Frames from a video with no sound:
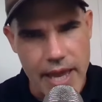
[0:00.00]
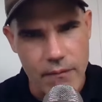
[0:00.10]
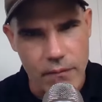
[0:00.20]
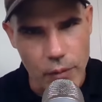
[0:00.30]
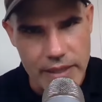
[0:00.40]

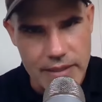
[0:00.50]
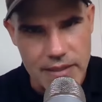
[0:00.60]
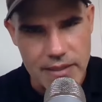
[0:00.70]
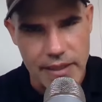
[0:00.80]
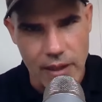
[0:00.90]
every
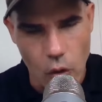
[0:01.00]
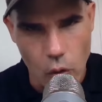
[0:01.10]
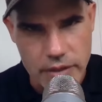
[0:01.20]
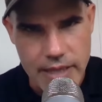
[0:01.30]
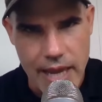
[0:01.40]

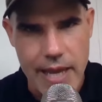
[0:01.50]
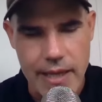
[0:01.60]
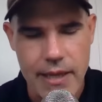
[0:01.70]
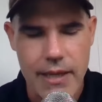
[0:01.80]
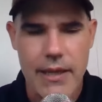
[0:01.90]
single
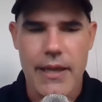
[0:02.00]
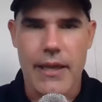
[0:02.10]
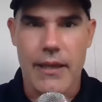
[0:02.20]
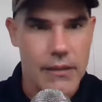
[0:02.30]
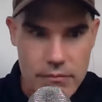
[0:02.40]
day,
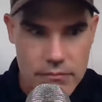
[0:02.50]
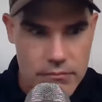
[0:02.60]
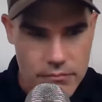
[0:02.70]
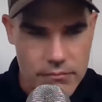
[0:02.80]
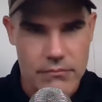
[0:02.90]

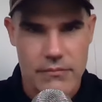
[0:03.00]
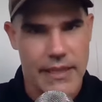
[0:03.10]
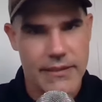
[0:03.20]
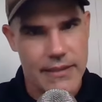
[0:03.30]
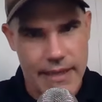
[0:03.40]

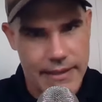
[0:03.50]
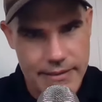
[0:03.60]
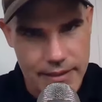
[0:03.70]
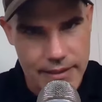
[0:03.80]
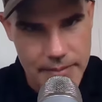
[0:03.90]
that
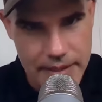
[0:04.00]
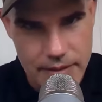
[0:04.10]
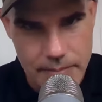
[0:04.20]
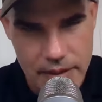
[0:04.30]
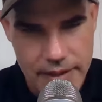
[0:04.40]
guy's going to make
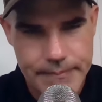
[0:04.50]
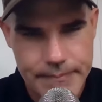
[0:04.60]
some money.